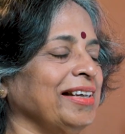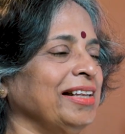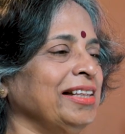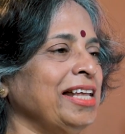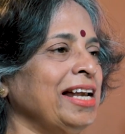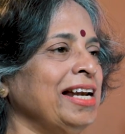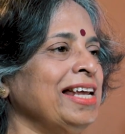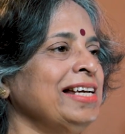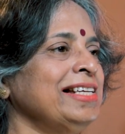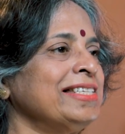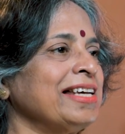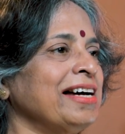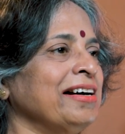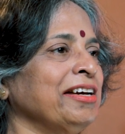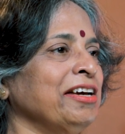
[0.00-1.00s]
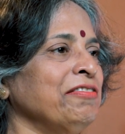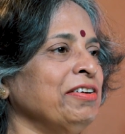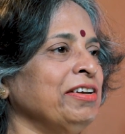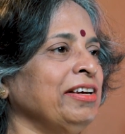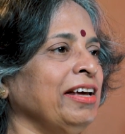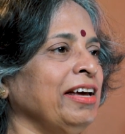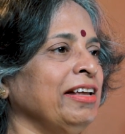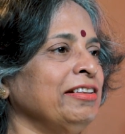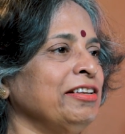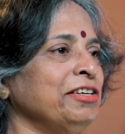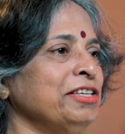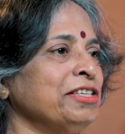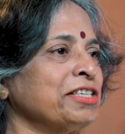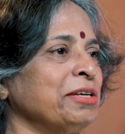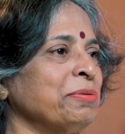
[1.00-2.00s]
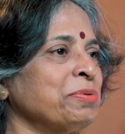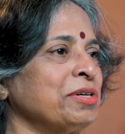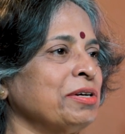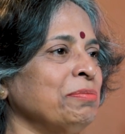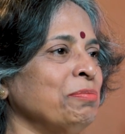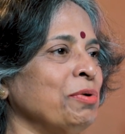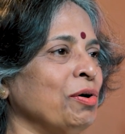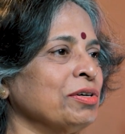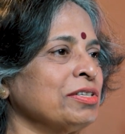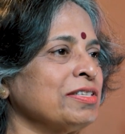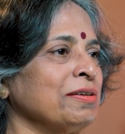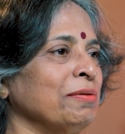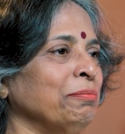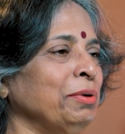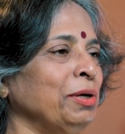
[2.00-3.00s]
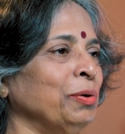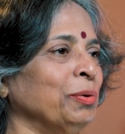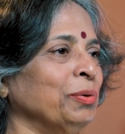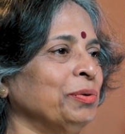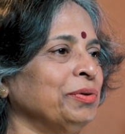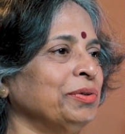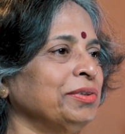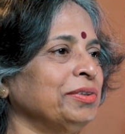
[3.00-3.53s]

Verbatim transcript: Their links are given in the description box below.